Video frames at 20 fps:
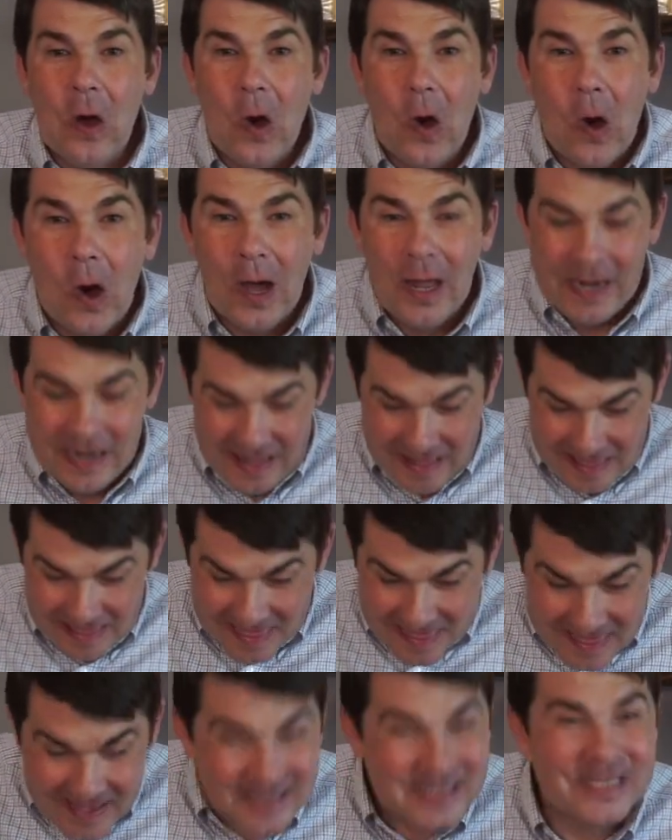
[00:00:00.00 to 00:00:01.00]
on
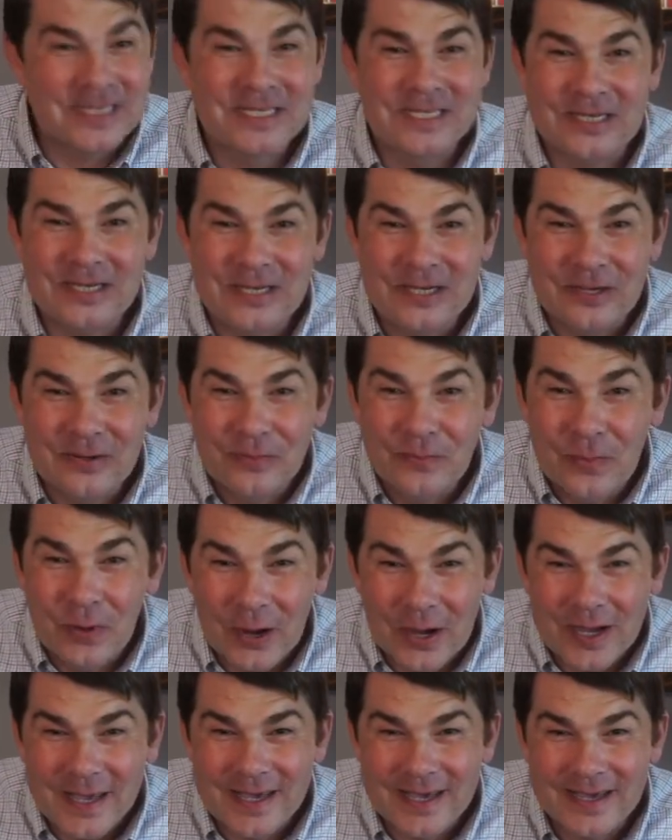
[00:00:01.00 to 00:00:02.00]
this
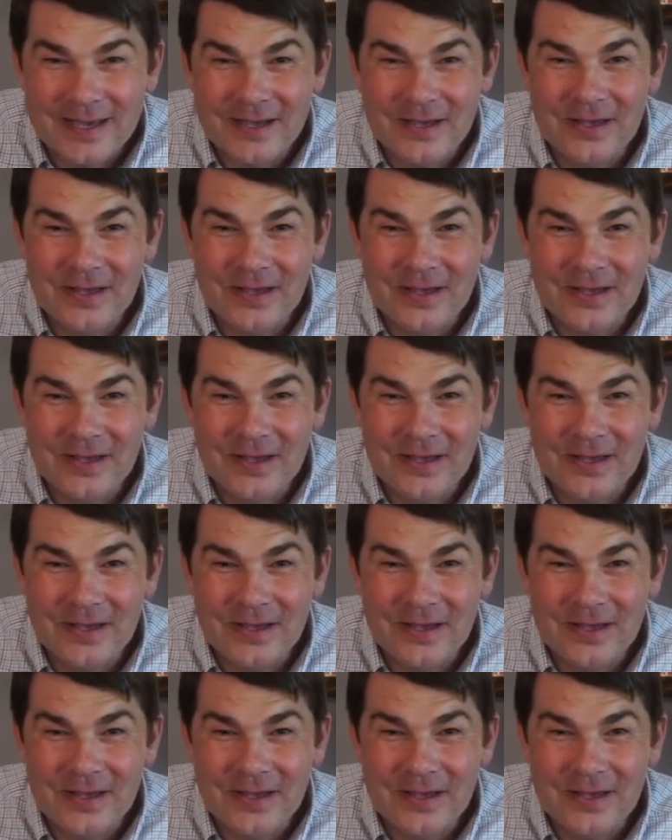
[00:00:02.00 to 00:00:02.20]
book.